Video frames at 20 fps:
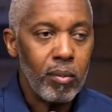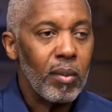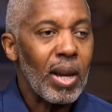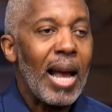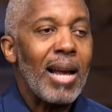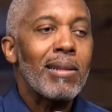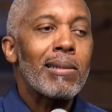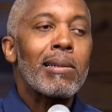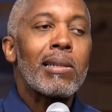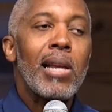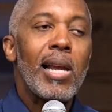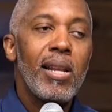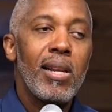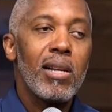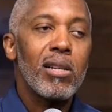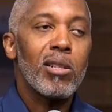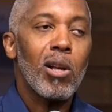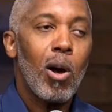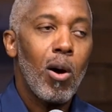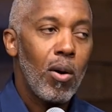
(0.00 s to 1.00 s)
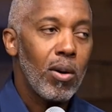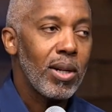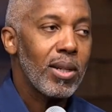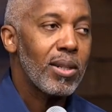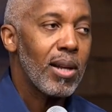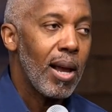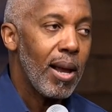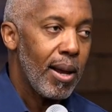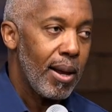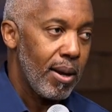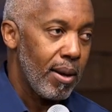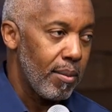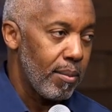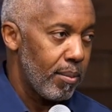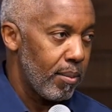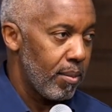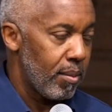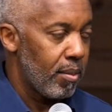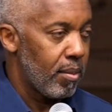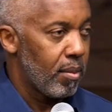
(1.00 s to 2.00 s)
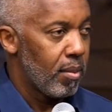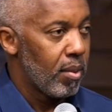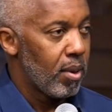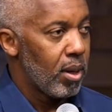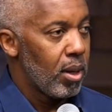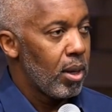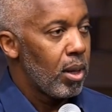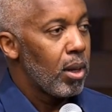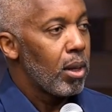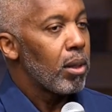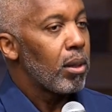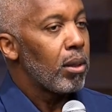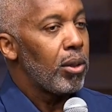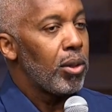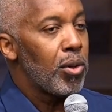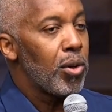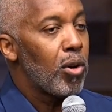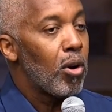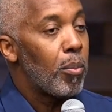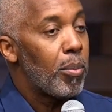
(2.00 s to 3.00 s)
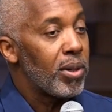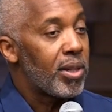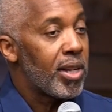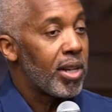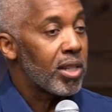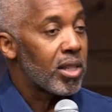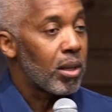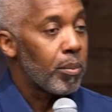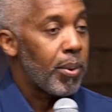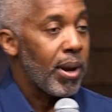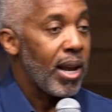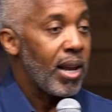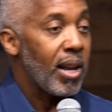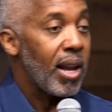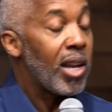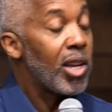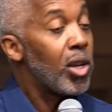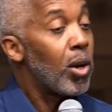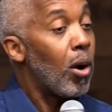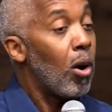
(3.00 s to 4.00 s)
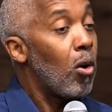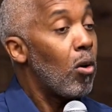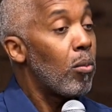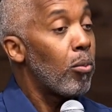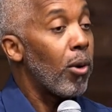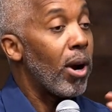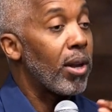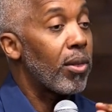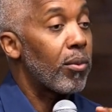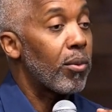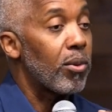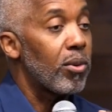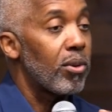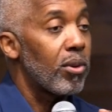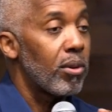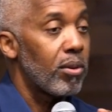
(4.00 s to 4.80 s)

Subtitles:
I say this all the time. You're going to participate in your own breakthrough.